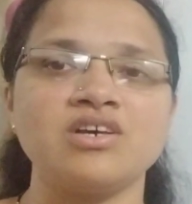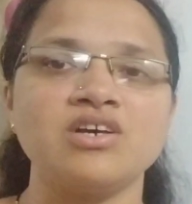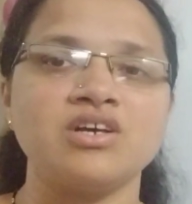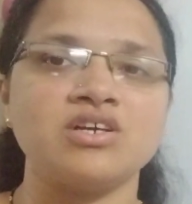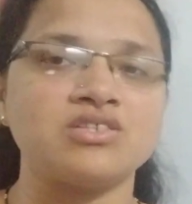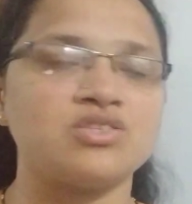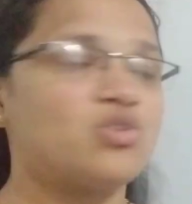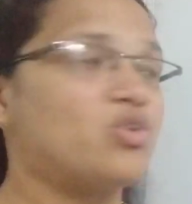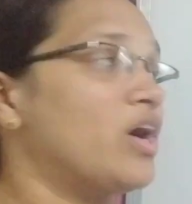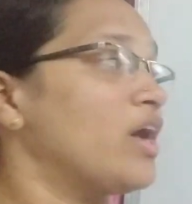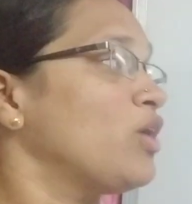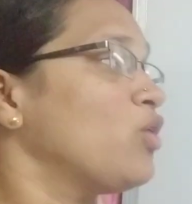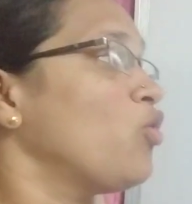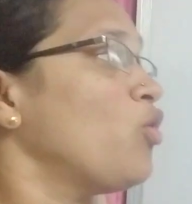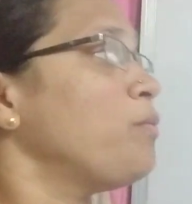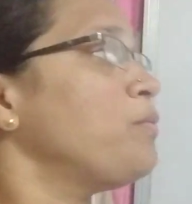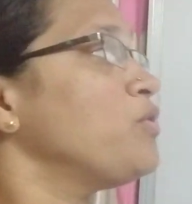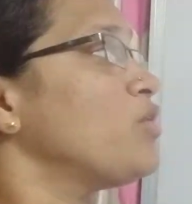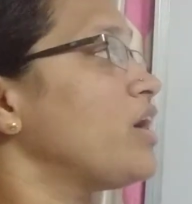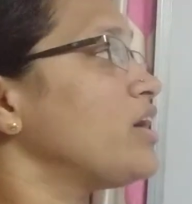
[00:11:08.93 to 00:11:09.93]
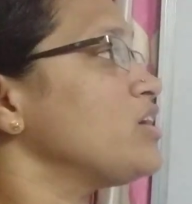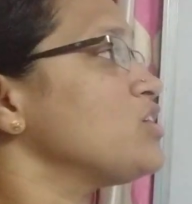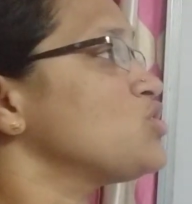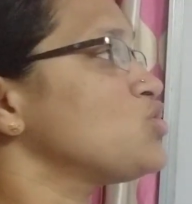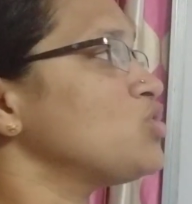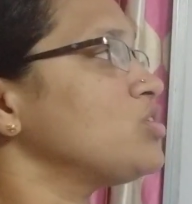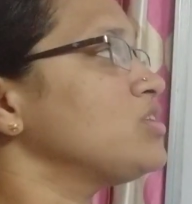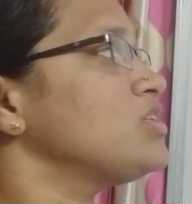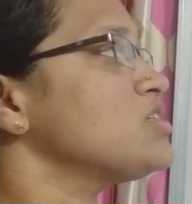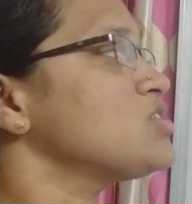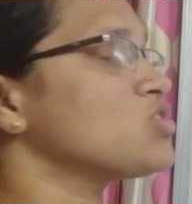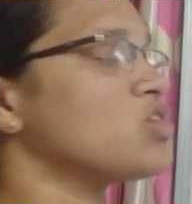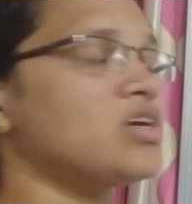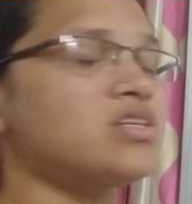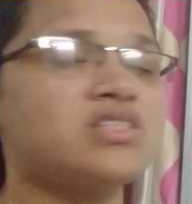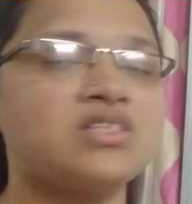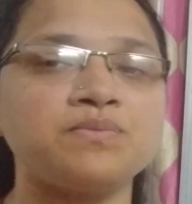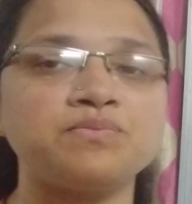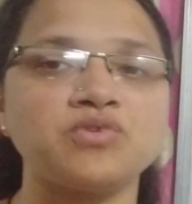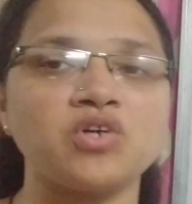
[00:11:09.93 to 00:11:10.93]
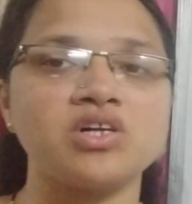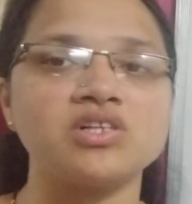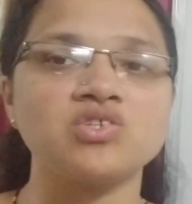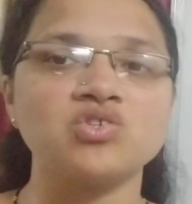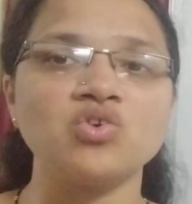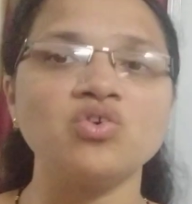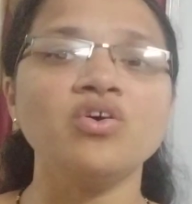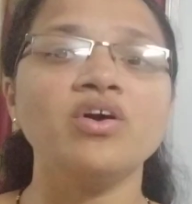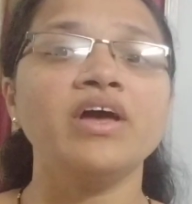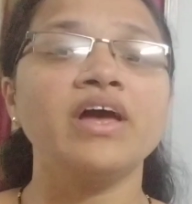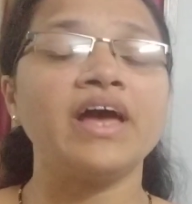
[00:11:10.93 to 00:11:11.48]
So I hope you understood this concept also.